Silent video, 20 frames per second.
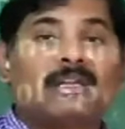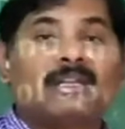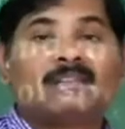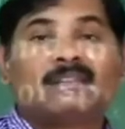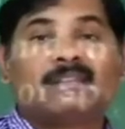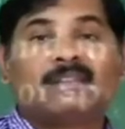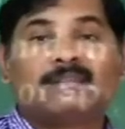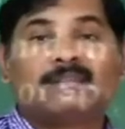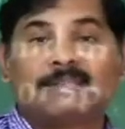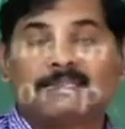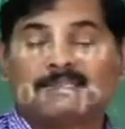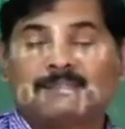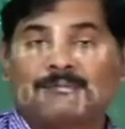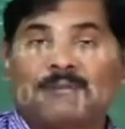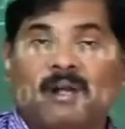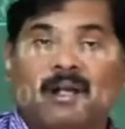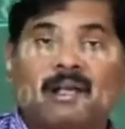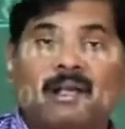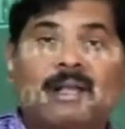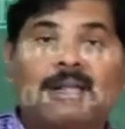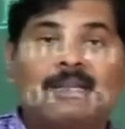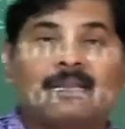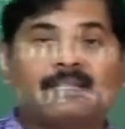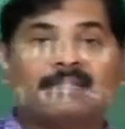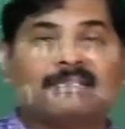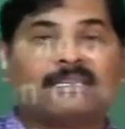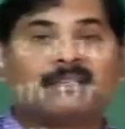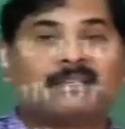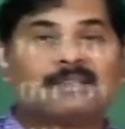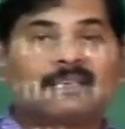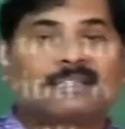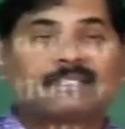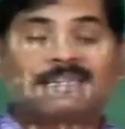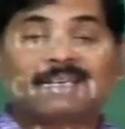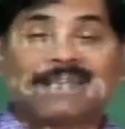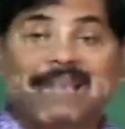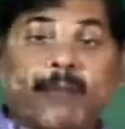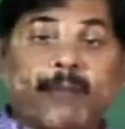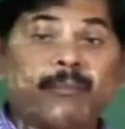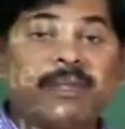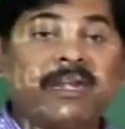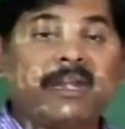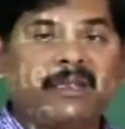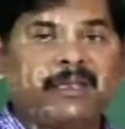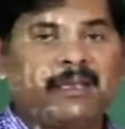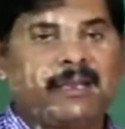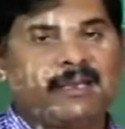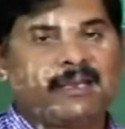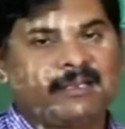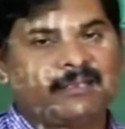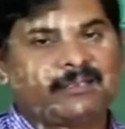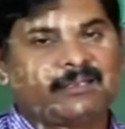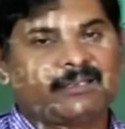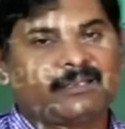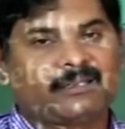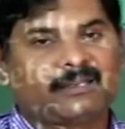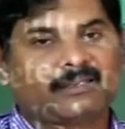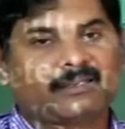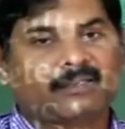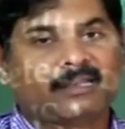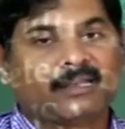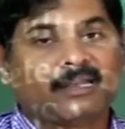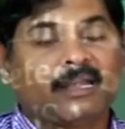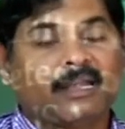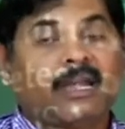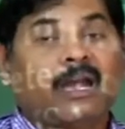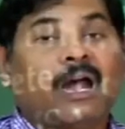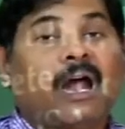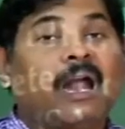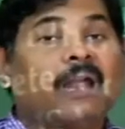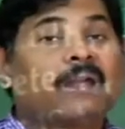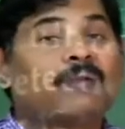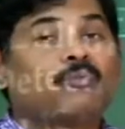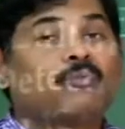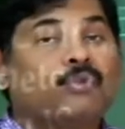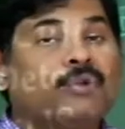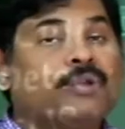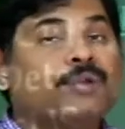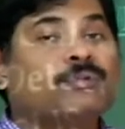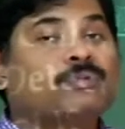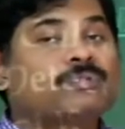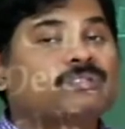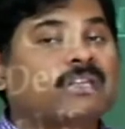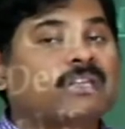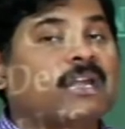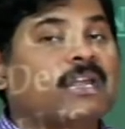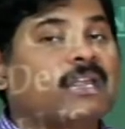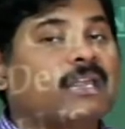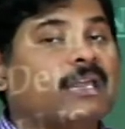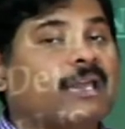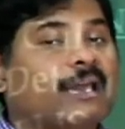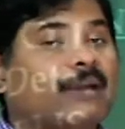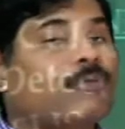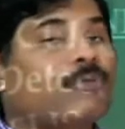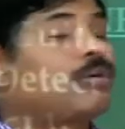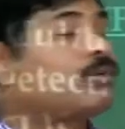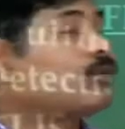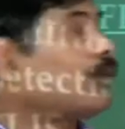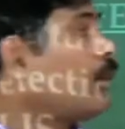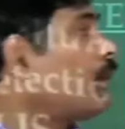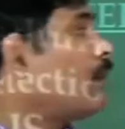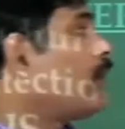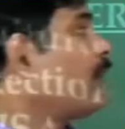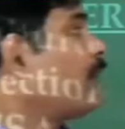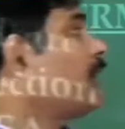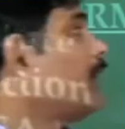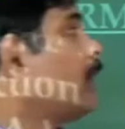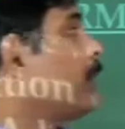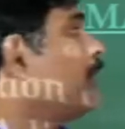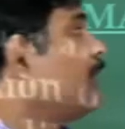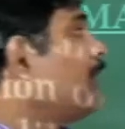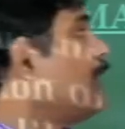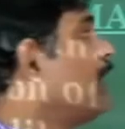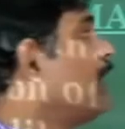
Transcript: diseases, fungal diseases, chlamydia diseases, and we do study about all of them in a